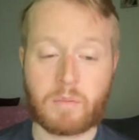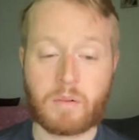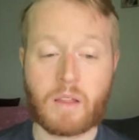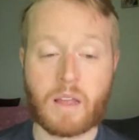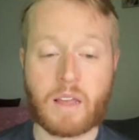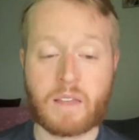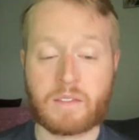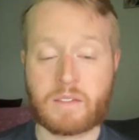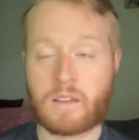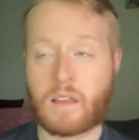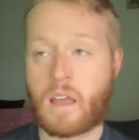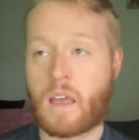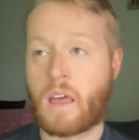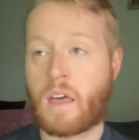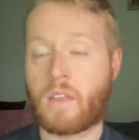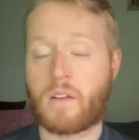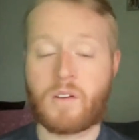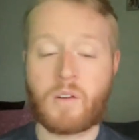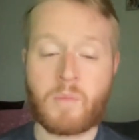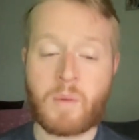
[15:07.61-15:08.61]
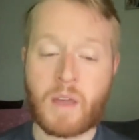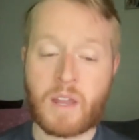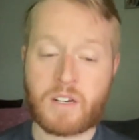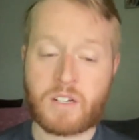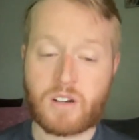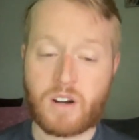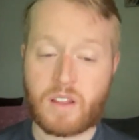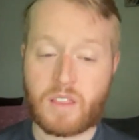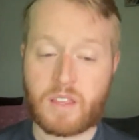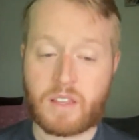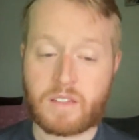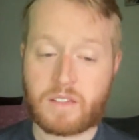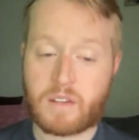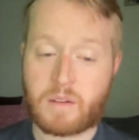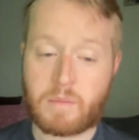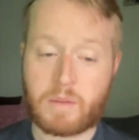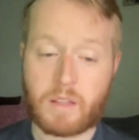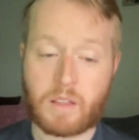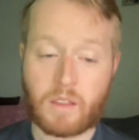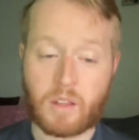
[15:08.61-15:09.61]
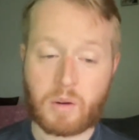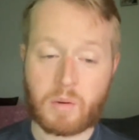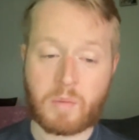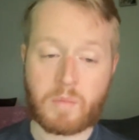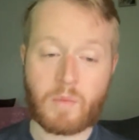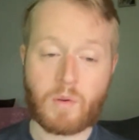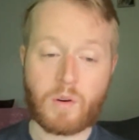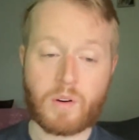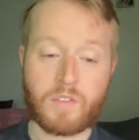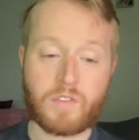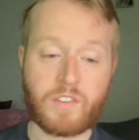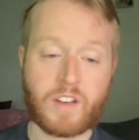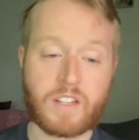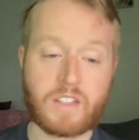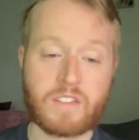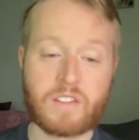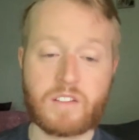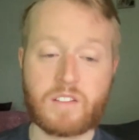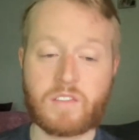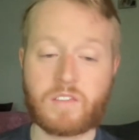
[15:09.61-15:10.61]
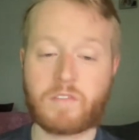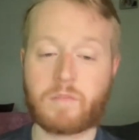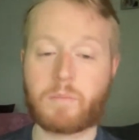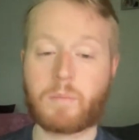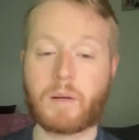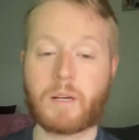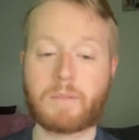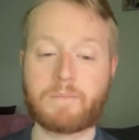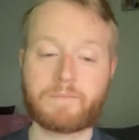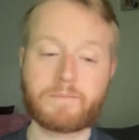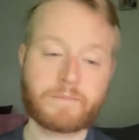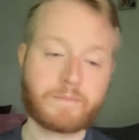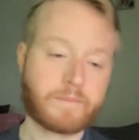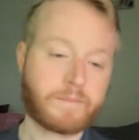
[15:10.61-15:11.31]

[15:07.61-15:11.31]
Plus, the new manager, I think, is going to be a little bit more defensive, but